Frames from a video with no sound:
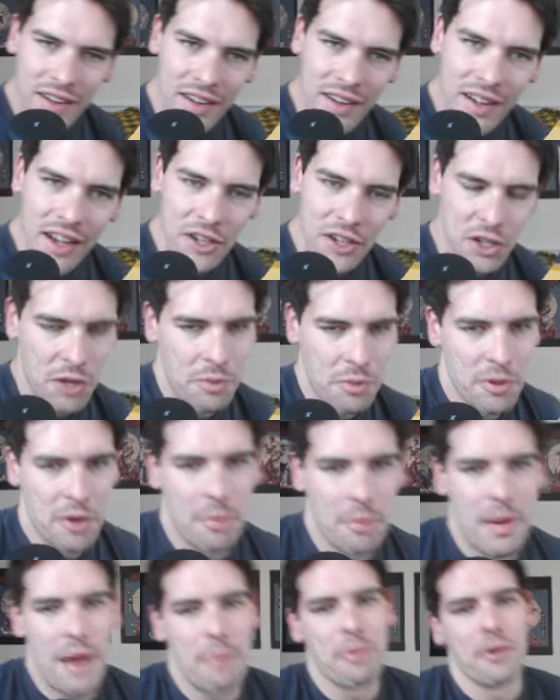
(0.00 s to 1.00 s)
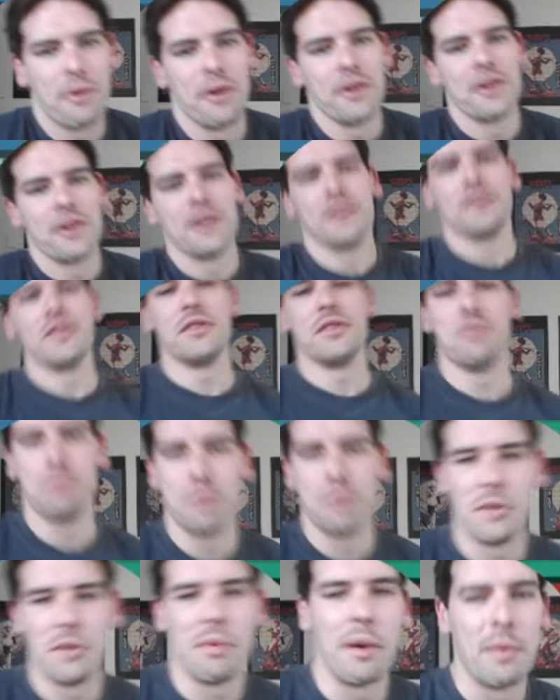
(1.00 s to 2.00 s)
And you can put a pepper on it.
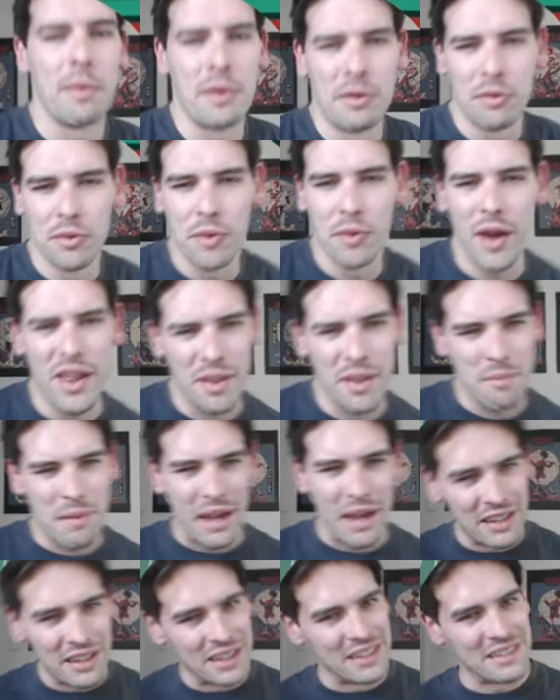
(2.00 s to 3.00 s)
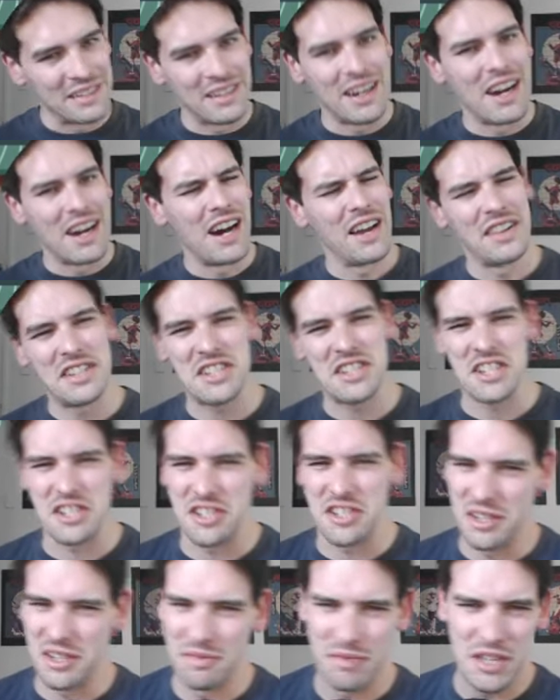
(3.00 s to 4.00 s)
But you probably would rather melon. Ah, oh, this
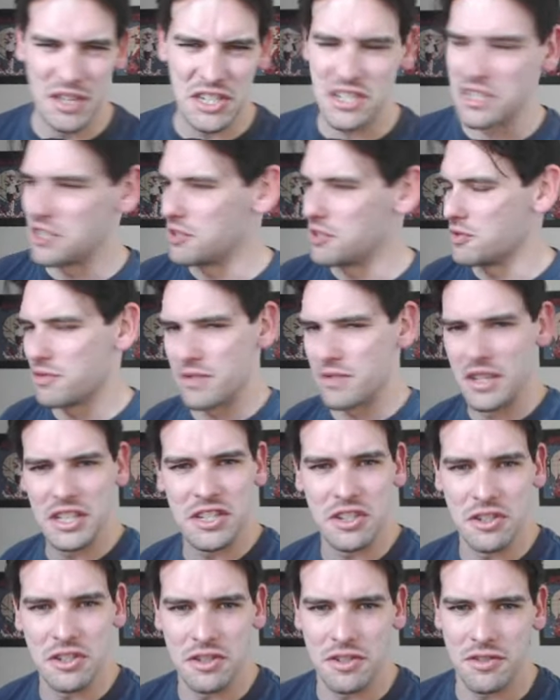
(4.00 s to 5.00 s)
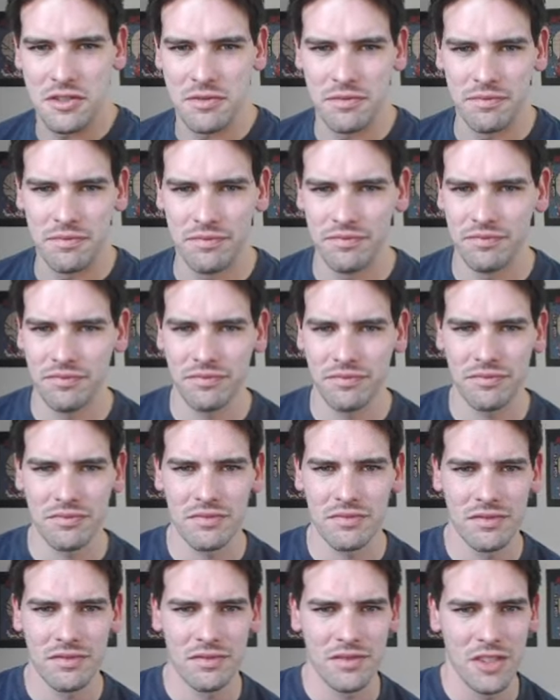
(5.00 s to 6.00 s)
is a, this is, this is...
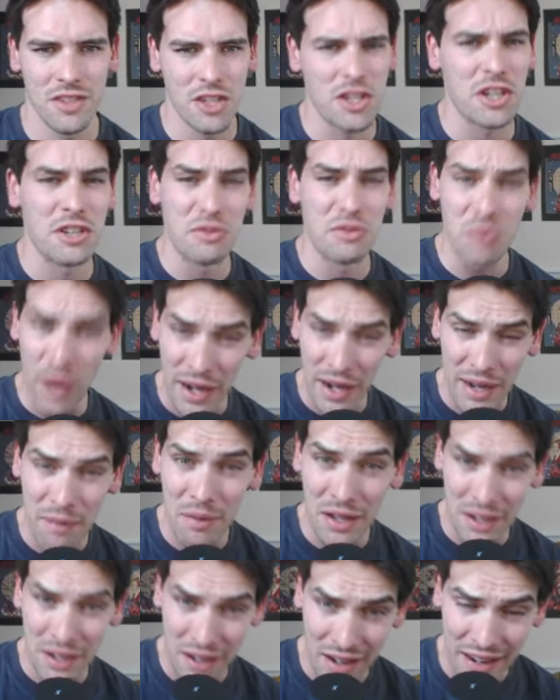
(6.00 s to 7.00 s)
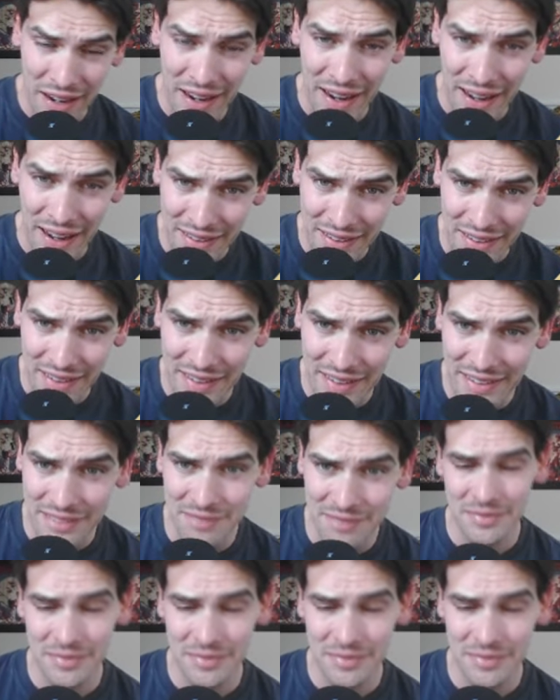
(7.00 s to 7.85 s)
You can one-up the Nyala?